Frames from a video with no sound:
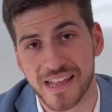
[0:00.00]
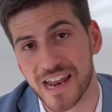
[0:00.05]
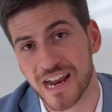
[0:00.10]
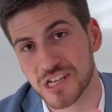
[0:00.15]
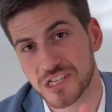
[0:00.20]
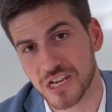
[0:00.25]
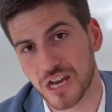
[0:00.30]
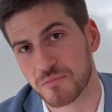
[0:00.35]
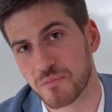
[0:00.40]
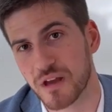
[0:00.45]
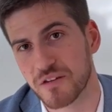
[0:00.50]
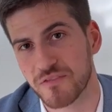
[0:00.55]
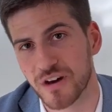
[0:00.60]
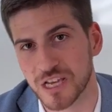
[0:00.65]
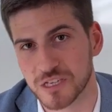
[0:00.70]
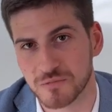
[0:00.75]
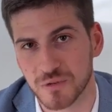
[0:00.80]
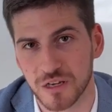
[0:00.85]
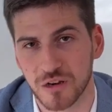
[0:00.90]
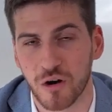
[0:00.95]
then I check my
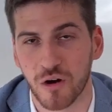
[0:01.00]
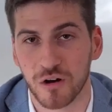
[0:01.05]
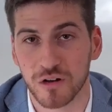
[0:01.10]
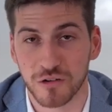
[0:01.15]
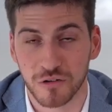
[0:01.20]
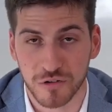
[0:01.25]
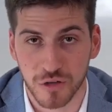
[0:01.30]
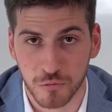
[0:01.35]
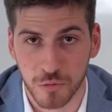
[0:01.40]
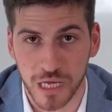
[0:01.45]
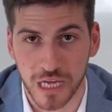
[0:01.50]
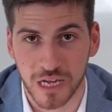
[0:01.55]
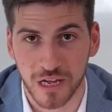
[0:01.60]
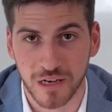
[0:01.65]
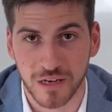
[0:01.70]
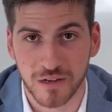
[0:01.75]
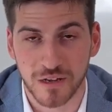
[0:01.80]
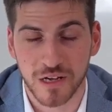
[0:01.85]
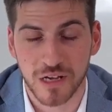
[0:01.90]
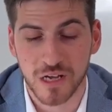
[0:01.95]
investment only on the
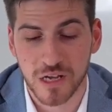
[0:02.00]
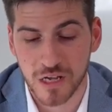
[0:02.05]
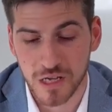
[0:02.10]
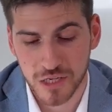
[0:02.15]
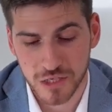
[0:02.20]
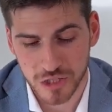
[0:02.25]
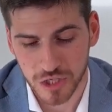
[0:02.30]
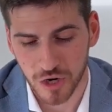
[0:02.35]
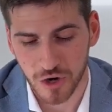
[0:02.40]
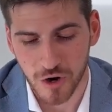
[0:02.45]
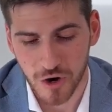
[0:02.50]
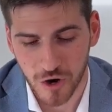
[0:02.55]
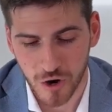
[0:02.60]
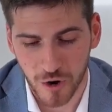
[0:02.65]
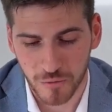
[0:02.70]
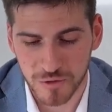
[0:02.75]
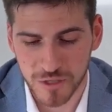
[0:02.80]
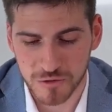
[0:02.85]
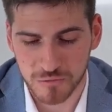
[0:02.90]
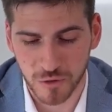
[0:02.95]
weekend. So
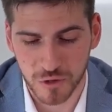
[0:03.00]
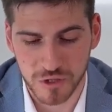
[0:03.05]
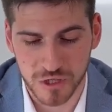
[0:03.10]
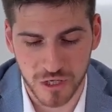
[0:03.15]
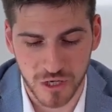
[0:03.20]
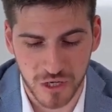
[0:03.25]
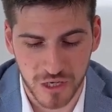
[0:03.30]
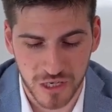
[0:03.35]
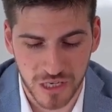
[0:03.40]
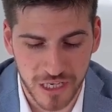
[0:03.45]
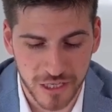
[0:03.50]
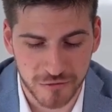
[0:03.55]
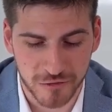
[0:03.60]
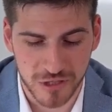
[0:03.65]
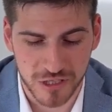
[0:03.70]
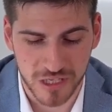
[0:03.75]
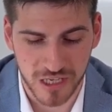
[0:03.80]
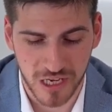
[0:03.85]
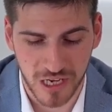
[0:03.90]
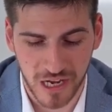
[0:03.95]
hope this was
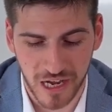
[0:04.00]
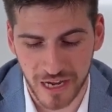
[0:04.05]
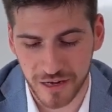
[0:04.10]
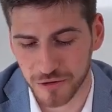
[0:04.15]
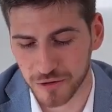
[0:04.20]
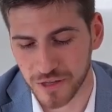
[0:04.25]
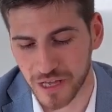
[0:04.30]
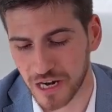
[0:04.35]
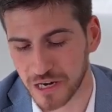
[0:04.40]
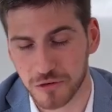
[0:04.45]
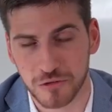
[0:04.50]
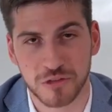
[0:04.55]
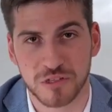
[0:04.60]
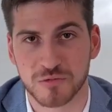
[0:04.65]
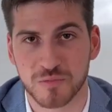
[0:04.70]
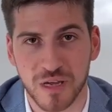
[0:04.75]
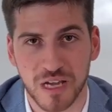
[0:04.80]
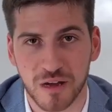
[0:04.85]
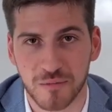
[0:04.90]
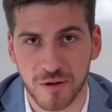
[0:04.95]
interesting. I know that I could
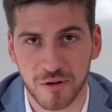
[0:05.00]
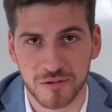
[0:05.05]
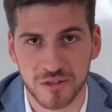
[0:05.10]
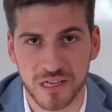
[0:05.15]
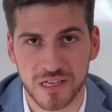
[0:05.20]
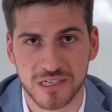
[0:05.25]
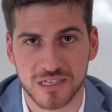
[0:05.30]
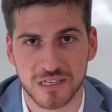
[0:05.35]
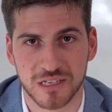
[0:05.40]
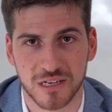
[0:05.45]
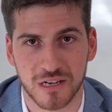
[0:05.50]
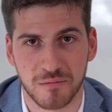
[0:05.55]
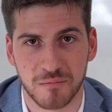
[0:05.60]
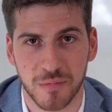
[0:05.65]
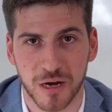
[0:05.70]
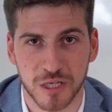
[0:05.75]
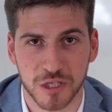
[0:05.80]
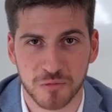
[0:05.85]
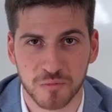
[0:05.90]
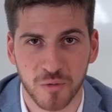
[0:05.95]
speak about this
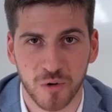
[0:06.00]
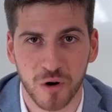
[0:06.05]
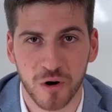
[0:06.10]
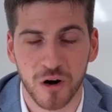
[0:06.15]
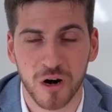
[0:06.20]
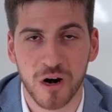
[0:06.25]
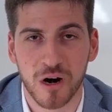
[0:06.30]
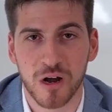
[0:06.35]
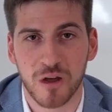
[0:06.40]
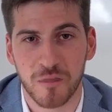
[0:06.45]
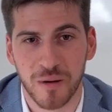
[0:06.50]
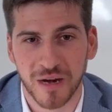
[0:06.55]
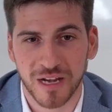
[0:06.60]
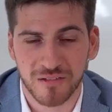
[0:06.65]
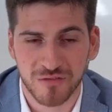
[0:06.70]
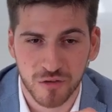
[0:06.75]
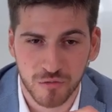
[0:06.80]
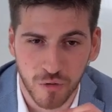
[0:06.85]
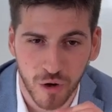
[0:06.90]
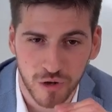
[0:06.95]
much more, but
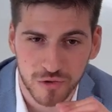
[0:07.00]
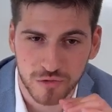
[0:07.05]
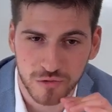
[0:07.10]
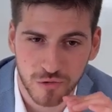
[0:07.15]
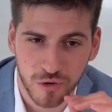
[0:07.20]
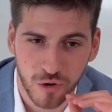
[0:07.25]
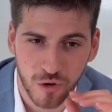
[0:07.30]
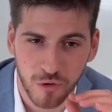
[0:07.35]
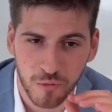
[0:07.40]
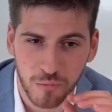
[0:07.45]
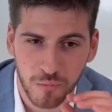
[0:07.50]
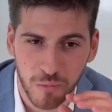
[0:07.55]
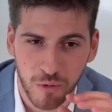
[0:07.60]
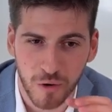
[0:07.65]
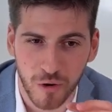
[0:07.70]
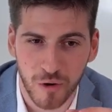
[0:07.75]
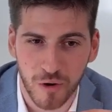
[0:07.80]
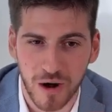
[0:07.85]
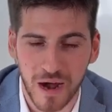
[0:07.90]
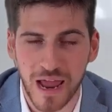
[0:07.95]
if you want to know
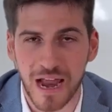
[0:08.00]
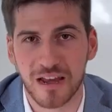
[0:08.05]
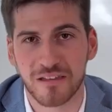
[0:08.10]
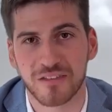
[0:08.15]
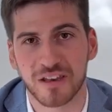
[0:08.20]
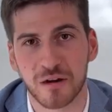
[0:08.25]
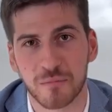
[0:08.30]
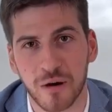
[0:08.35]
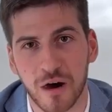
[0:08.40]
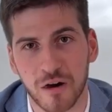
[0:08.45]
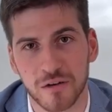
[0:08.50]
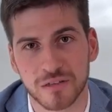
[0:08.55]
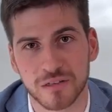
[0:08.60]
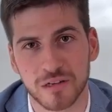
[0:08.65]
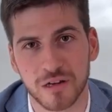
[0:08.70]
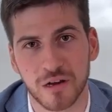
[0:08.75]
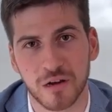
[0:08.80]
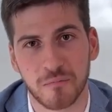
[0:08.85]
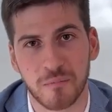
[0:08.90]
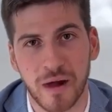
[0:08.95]
more anything about
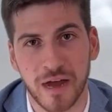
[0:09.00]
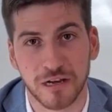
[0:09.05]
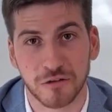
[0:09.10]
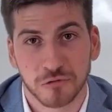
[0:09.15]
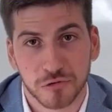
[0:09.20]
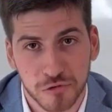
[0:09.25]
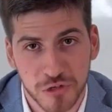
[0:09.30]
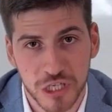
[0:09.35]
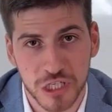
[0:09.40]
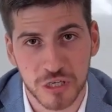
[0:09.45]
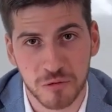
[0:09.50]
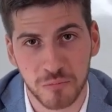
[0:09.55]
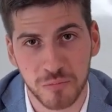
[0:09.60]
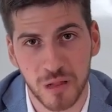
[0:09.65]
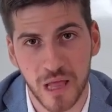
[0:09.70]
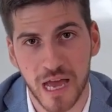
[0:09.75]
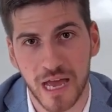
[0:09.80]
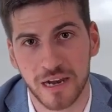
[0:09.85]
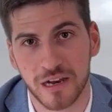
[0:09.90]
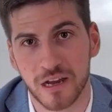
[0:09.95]
my nutrition
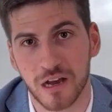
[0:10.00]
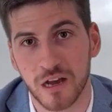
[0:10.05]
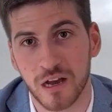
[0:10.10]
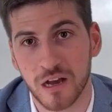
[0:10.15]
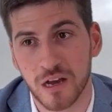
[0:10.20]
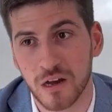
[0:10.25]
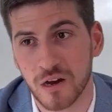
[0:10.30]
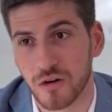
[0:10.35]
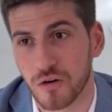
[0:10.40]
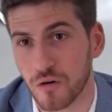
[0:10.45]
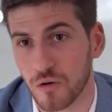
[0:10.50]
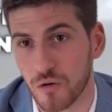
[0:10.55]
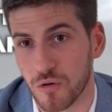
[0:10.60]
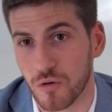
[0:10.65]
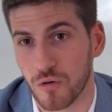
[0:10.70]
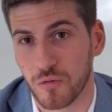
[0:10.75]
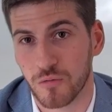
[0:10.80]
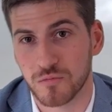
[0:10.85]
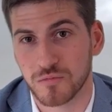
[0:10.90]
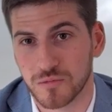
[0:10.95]
plan,
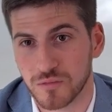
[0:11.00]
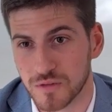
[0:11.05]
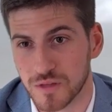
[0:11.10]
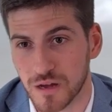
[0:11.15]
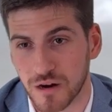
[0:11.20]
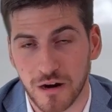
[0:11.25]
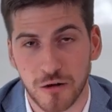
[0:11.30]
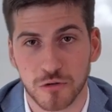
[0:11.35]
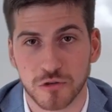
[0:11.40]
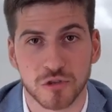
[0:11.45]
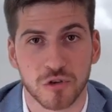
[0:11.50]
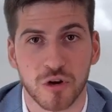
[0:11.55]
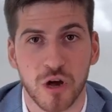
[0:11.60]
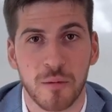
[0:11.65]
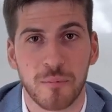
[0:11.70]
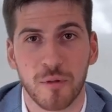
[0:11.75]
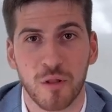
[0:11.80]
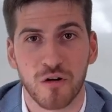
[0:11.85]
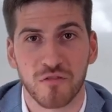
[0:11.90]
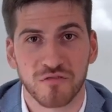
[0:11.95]
or there are also a
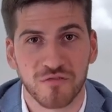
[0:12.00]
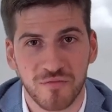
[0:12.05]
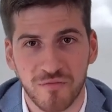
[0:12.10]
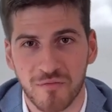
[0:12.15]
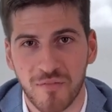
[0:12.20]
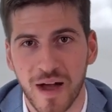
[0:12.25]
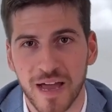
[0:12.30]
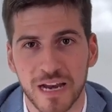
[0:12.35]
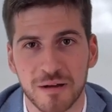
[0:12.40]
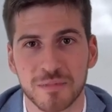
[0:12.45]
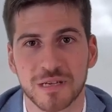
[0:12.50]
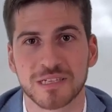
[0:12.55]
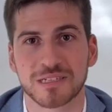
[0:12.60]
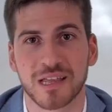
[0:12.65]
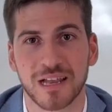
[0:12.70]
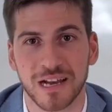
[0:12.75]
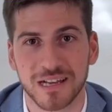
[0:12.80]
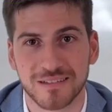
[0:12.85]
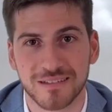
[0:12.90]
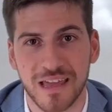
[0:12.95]
couple of vitamins
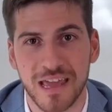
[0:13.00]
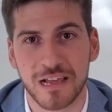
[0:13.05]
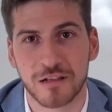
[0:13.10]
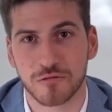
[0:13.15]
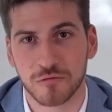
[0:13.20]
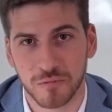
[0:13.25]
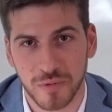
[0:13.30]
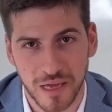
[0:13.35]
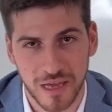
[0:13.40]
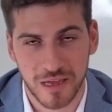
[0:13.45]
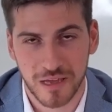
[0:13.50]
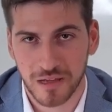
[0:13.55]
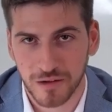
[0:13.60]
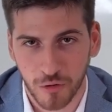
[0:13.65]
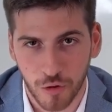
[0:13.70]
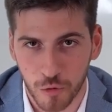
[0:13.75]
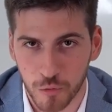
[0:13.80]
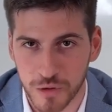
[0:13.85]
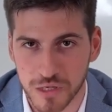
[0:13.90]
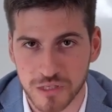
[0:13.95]
that I take to be
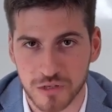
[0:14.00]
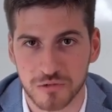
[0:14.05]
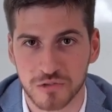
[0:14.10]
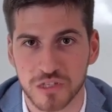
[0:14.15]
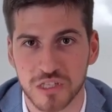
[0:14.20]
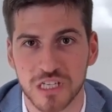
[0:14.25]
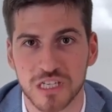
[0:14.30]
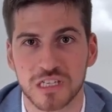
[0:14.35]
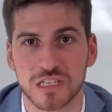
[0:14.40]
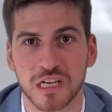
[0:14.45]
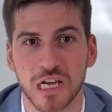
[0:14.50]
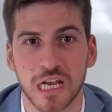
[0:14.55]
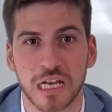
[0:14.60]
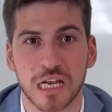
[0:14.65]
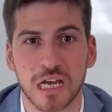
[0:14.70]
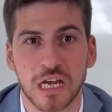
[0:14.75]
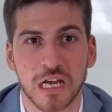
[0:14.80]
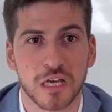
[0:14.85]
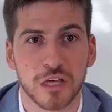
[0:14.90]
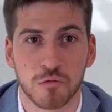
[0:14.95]
always consistent,
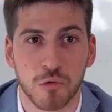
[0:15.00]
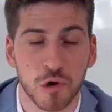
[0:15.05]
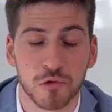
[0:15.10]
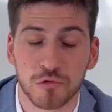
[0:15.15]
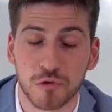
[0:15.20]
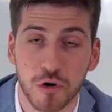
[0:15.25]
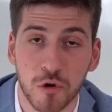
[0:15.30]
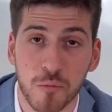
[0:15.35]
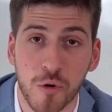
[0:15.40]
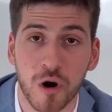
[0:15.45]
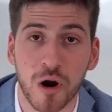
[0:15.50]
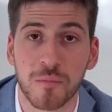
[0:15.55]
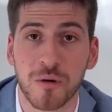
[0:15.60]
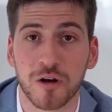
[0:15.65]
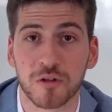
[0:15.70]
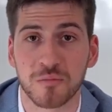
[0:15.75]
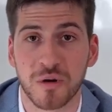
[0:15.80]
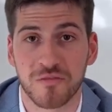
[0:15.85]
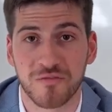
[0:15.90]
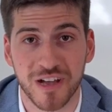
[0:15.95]
you want to know more
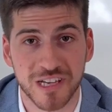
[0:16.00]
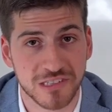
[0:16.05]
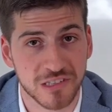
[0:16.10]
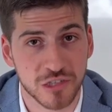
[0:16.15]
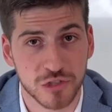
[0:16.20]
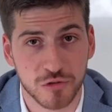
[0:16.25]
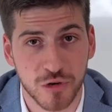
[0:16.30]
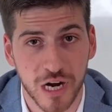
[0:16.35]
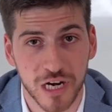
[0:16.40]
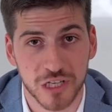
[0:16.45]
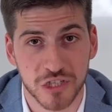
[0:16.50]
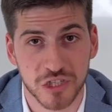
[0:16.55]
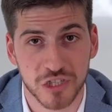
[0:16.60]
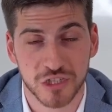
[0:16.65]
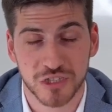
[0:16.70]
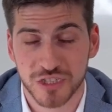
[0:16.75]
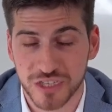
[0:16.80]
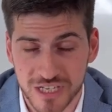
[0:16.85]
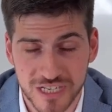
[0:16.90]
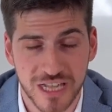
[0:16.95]
about my investing
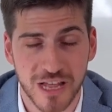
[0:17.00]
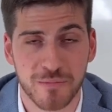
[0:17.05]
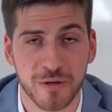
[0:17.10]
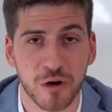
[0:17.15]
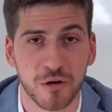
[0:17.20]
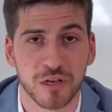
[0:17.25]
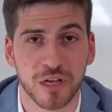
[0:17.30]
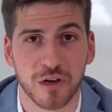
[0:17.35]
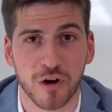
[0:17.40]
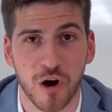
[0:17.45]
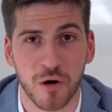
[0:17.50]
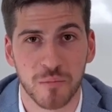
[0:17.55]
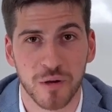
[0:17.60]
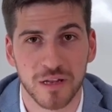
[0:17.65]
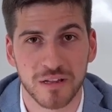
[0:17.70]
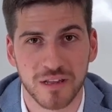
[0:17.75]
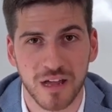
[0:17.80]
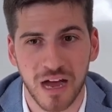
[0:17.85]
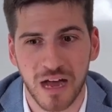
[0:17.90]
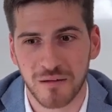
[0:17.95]
strategy, just let me know in the
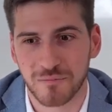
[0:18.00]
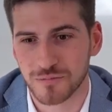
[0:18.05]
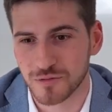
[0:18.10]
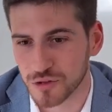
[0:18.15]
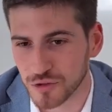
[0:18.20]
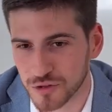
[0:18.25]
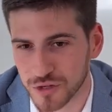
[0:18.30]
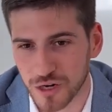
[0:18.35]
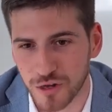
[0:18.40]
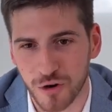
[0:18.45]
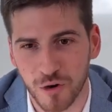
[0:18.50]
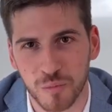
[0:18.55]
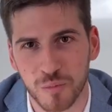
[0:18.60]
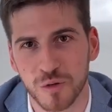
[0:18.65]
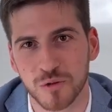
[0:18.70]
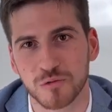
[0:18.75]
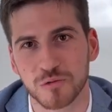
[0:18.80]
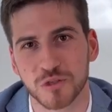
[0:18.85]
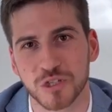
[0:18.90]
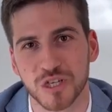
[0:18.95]
comment. I'm totally
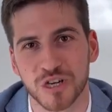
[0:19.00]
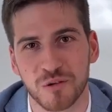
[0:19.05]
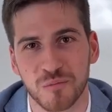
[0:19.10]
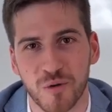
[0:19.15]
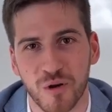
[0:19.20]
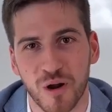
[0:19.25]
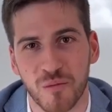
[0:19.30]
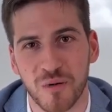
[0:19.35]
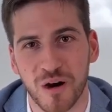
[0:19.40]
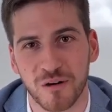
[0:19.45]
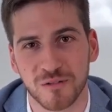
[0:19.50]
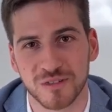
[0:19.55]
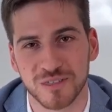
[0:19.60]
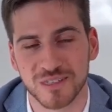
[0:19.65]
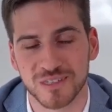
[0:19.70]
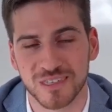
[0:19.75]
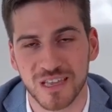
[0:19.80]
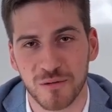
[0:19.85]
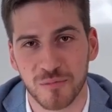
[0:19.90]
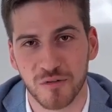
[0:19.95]
open to share more about
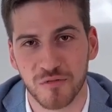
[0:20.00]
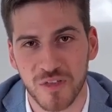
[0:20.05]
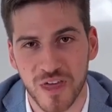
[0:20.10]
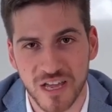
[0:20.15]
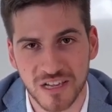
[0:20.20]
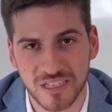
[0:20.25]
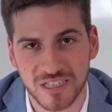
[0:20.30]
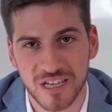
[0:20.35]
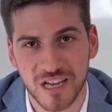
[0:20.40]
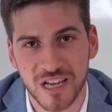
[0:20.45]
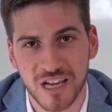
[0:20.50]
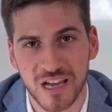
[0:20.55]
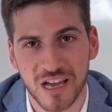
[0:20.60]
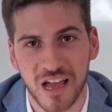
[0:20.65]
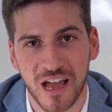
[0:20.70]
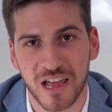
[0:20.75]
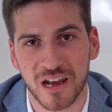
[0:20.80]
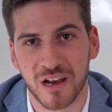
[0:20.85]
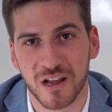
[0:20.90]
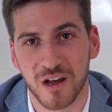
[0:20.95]
these type of things,
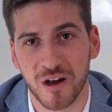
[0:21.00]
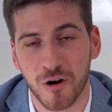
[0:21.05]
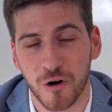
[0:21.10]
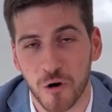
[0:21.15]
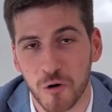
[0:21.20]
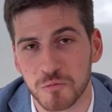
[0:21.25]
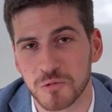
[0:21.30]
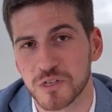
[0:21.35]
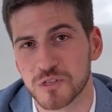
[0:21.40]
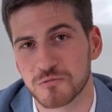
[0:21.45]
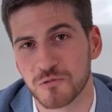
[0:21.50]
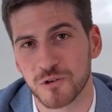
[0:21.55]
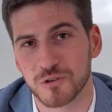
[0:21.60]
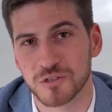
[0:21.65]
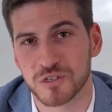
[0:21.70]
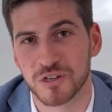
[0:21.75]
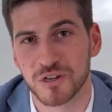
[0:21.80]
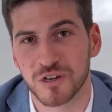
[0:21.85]
and hope this was